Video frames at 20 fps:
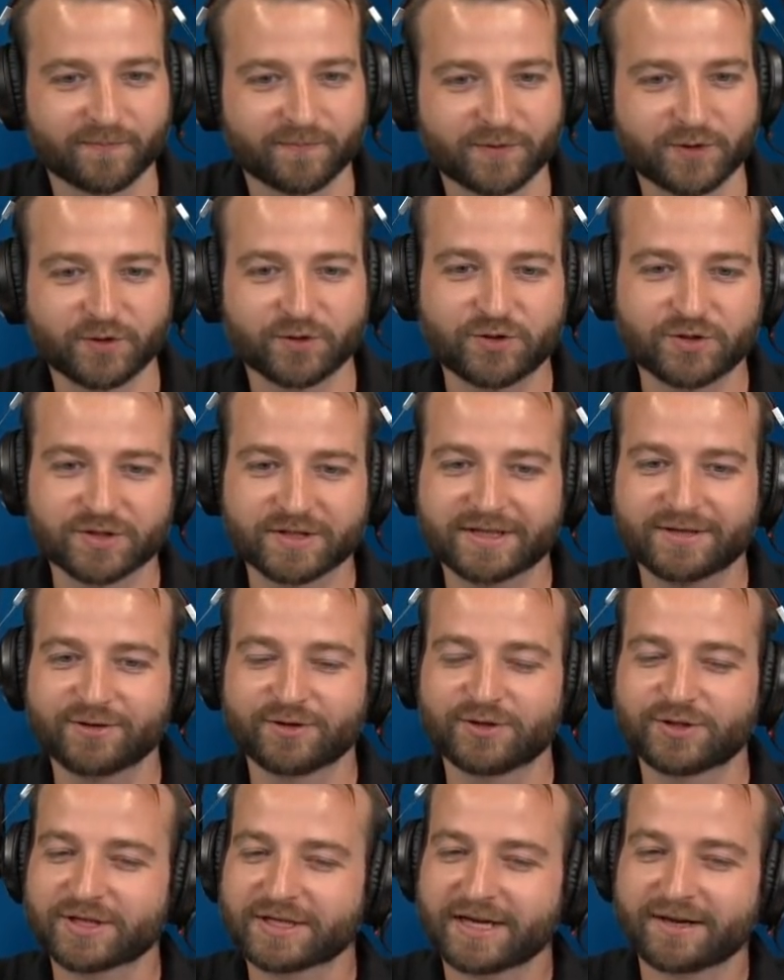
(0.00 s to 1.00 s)
you just
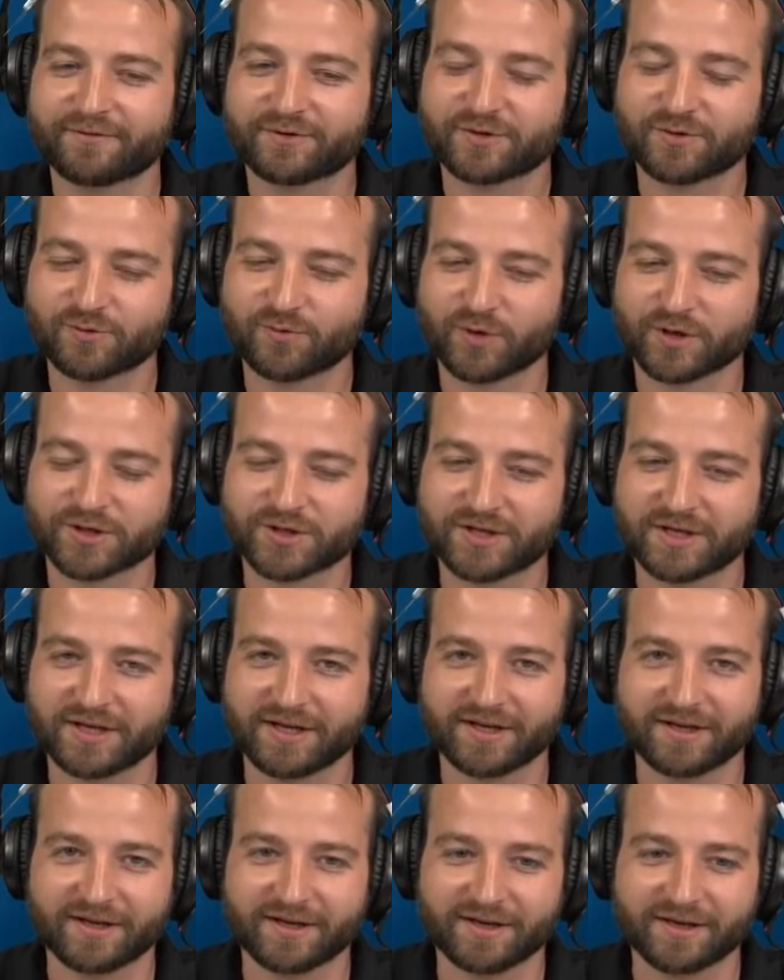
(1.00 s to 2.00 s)
have to watch
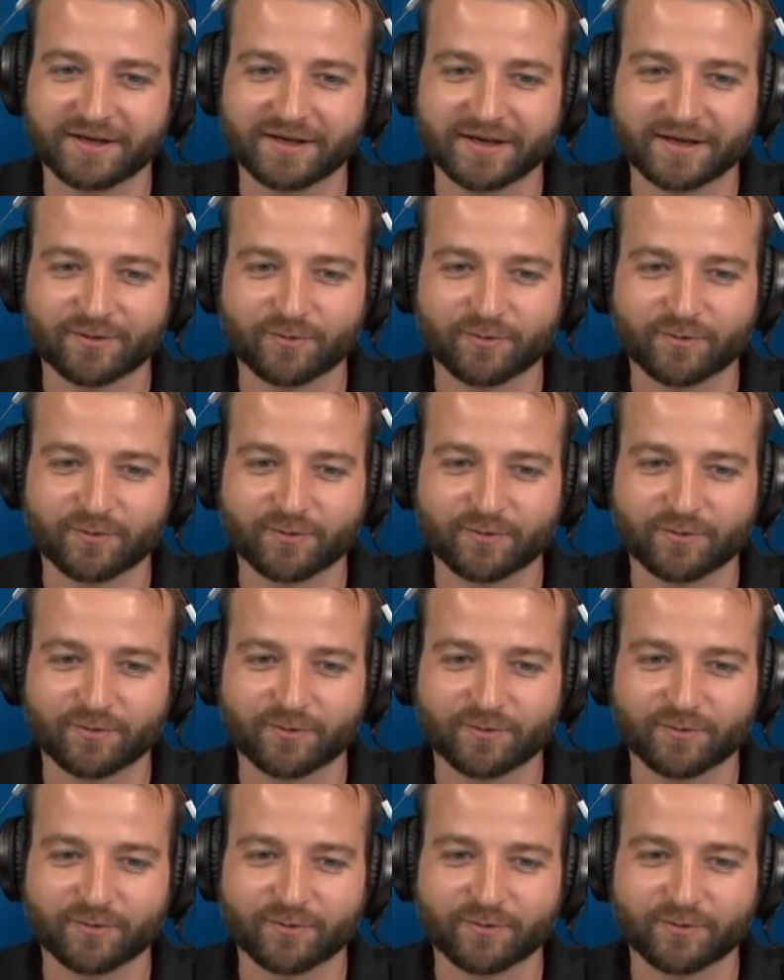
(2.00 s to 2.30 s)
the